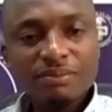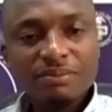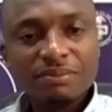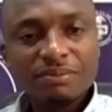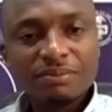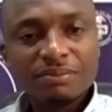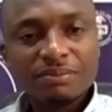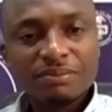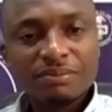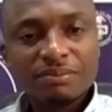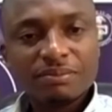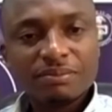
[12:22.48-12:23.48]

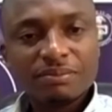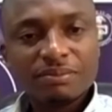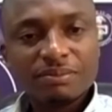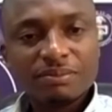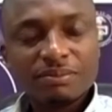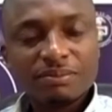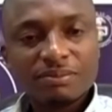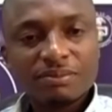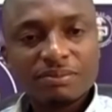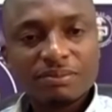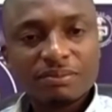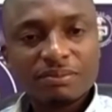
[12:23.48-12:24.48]

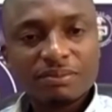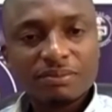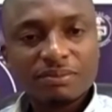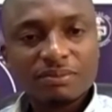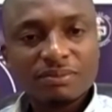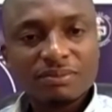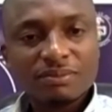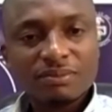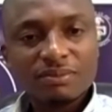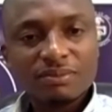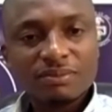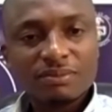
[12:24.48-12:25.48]

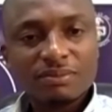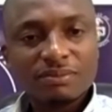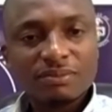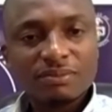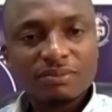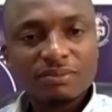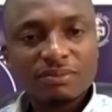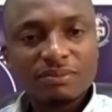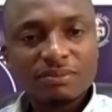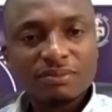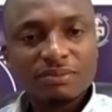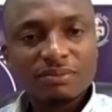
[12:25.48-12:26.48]

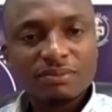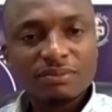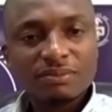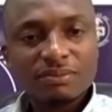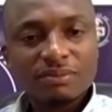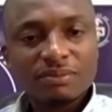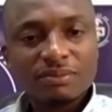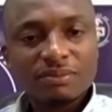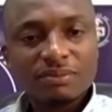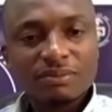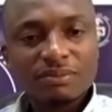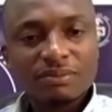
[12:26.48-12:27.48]

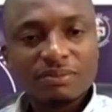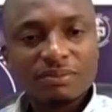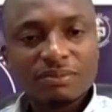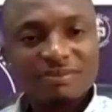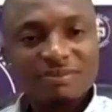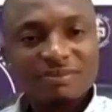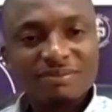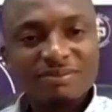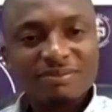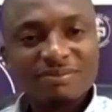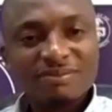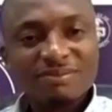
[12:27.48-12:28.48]

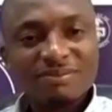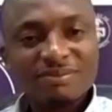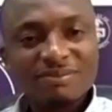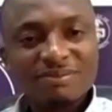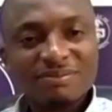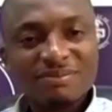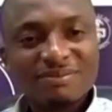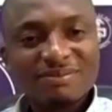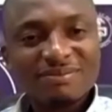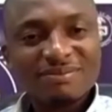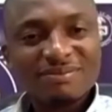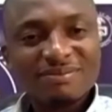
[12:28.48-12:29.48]

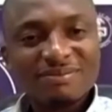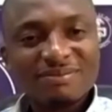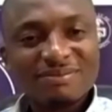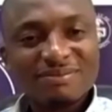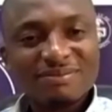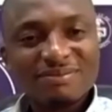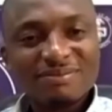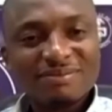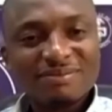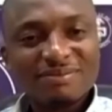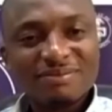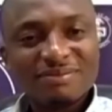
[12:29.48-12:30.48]
(not speaking)